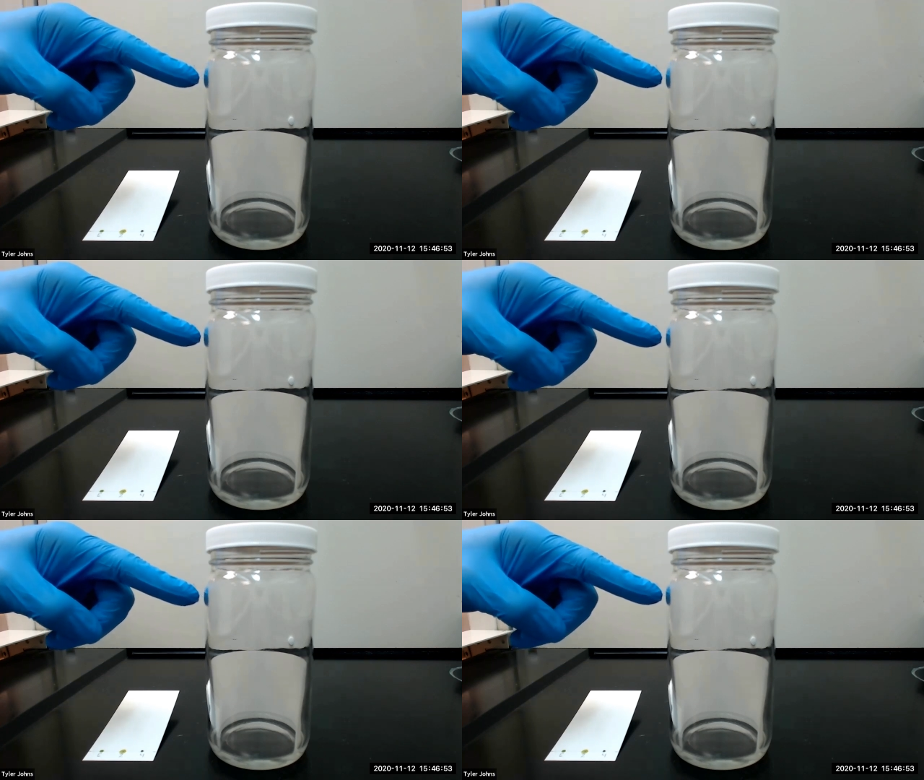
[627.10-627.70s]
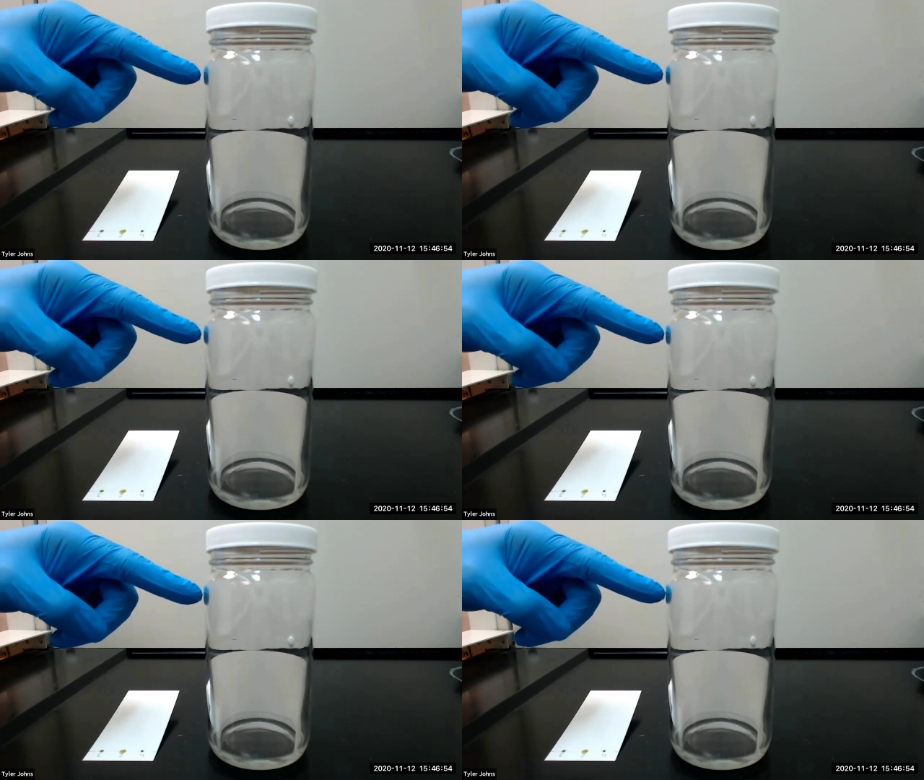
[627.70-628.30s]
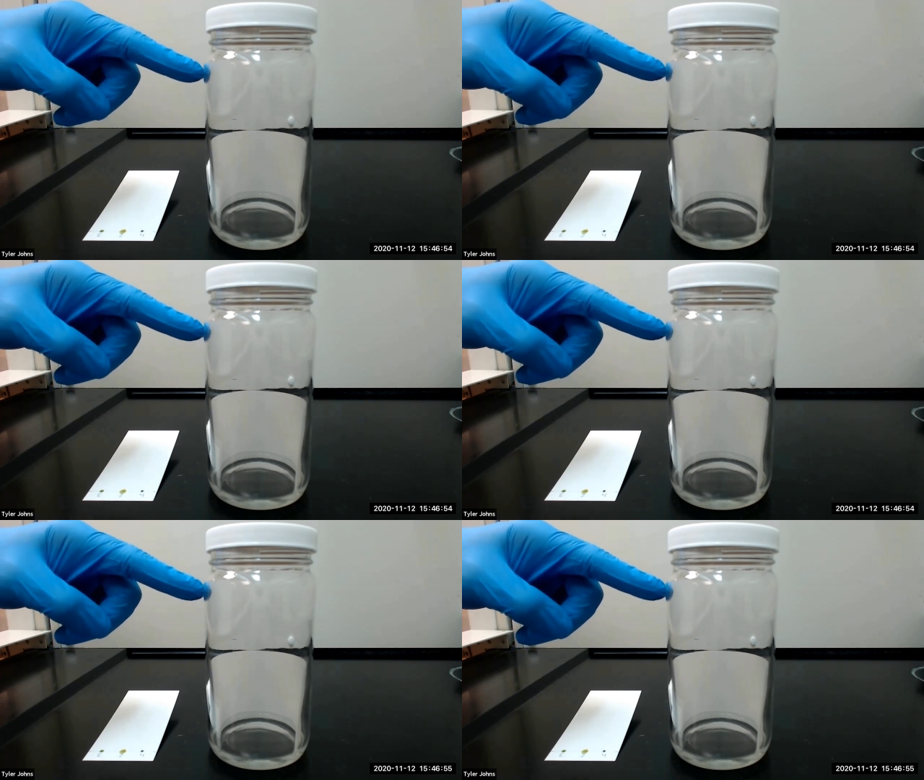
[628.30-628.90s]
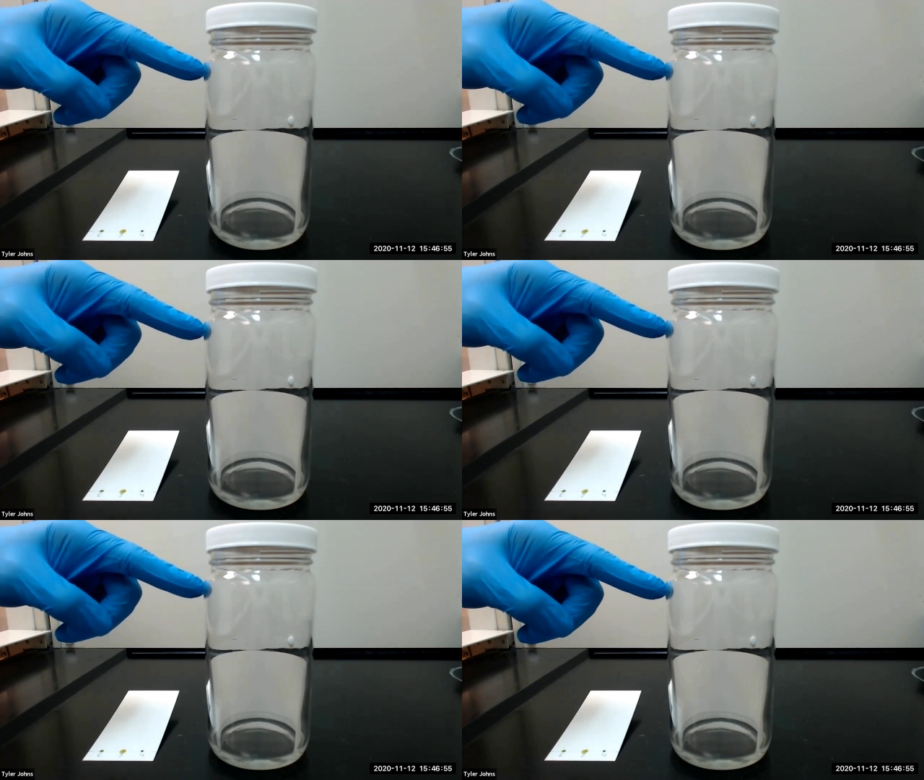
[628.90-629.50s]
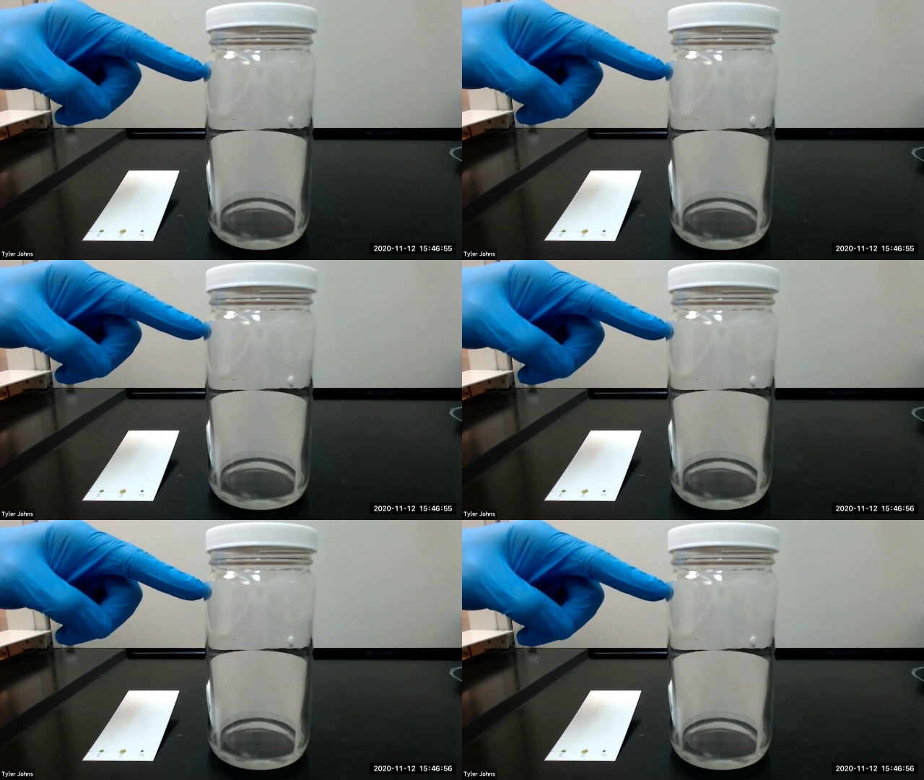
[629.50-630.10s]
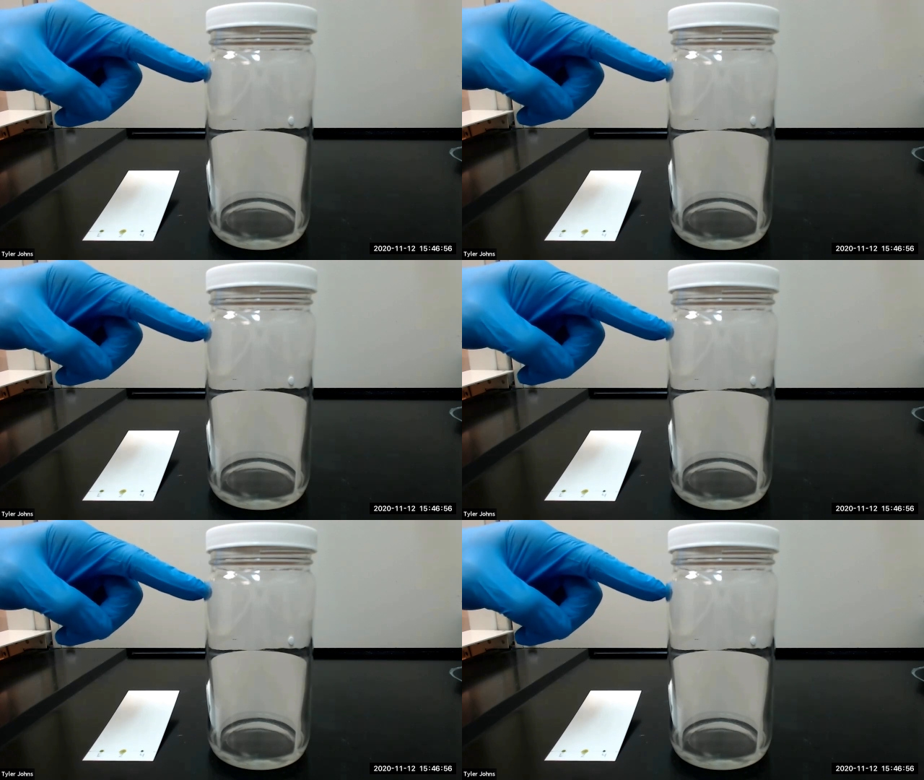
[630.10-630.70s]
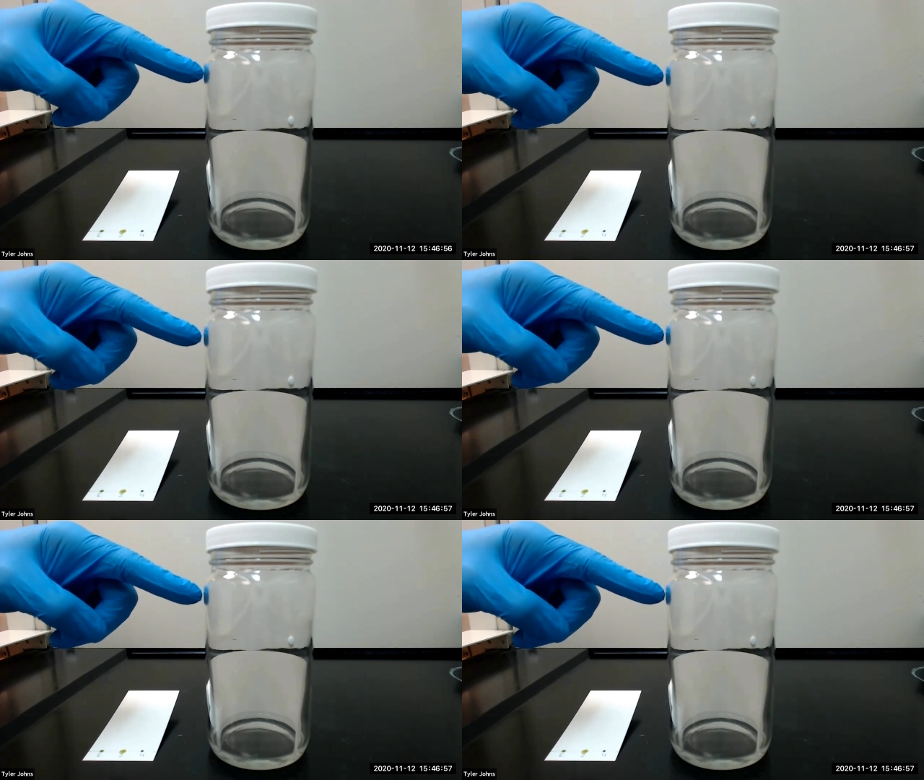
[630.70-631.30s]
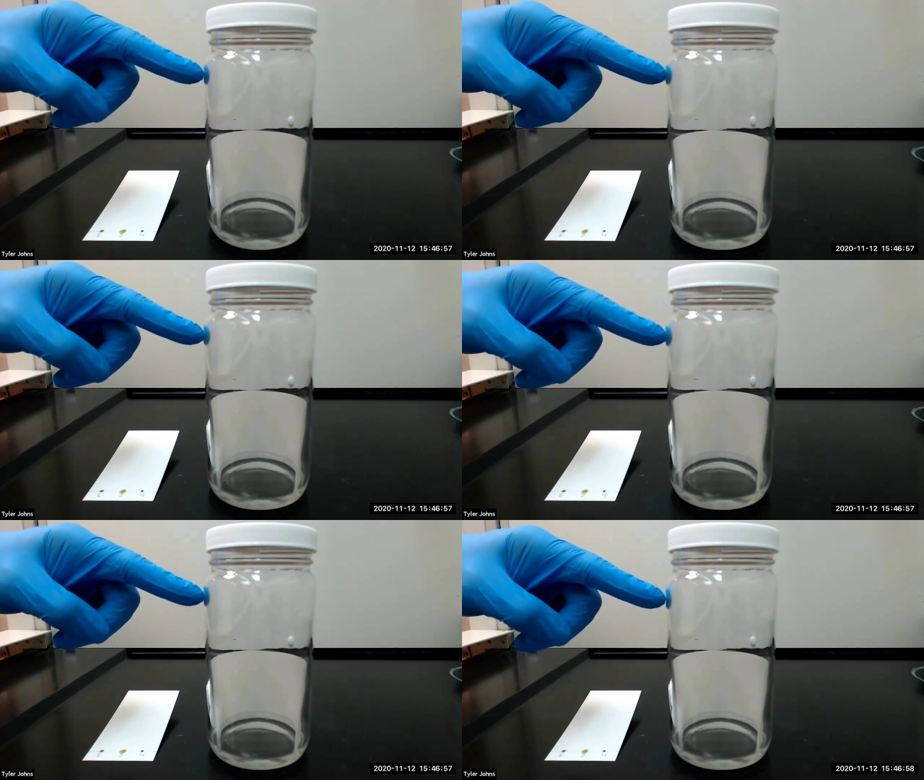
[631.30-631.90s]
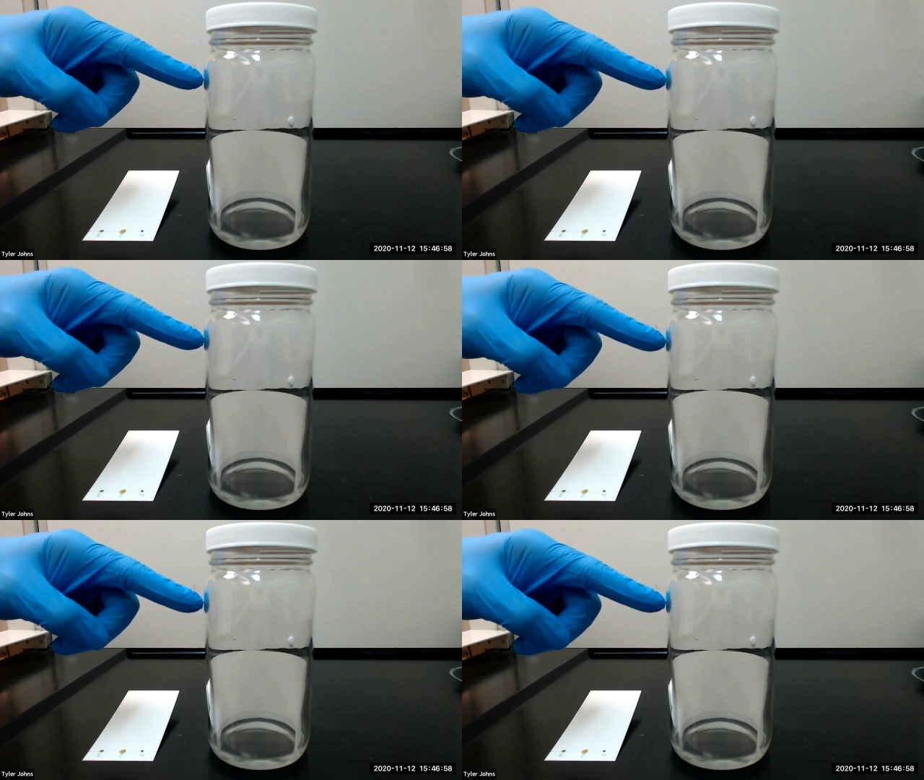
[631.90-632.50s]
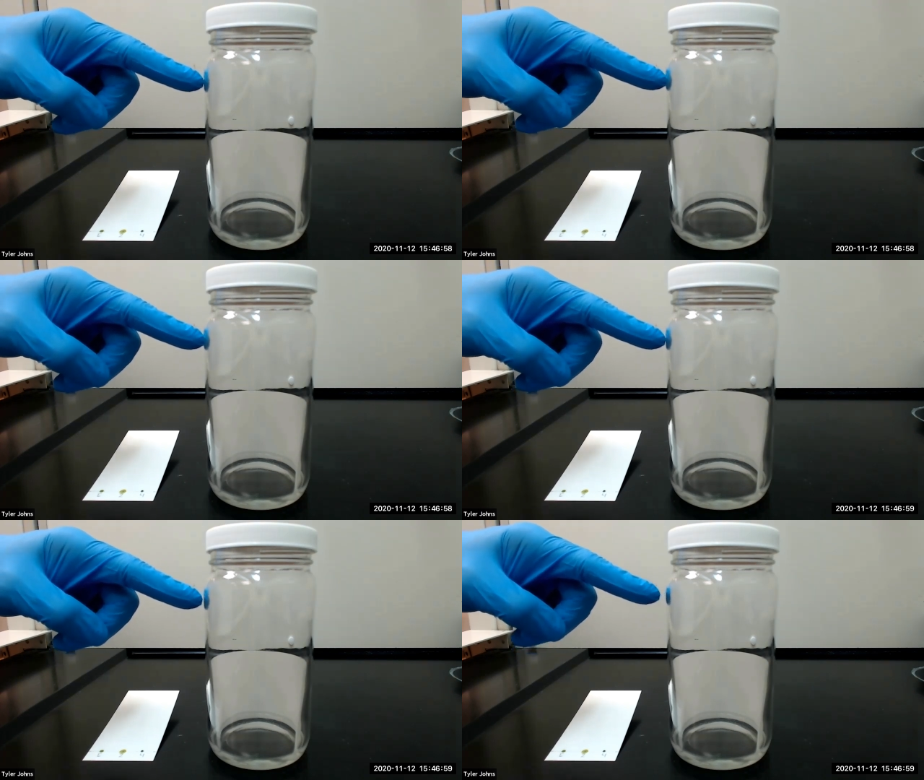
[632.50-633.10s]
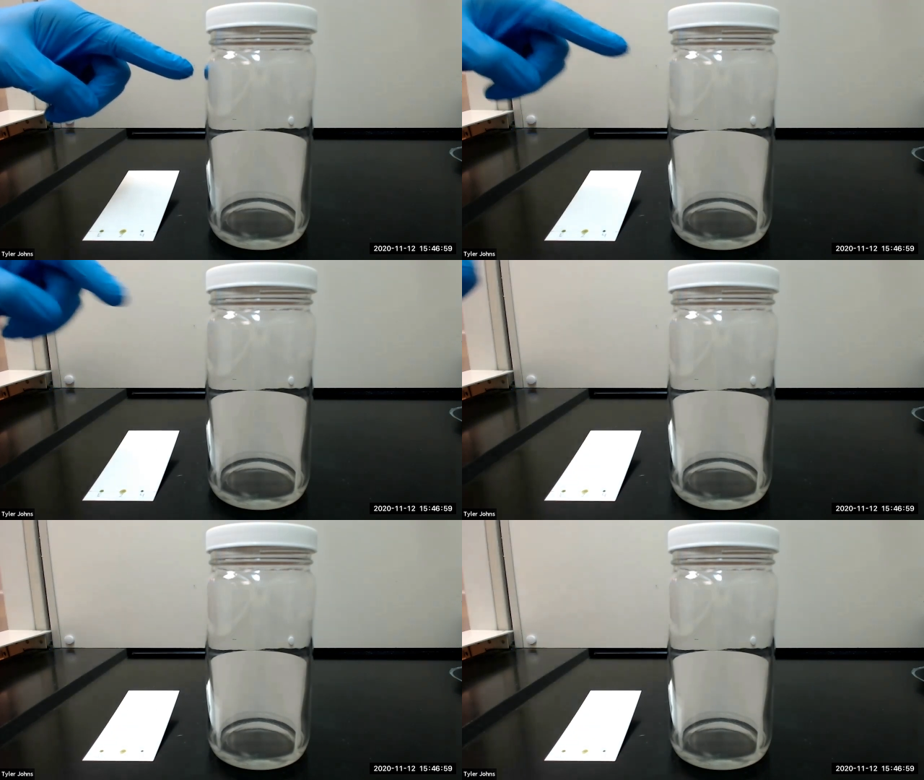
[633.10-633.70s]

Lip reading: [unreadable: no face in view]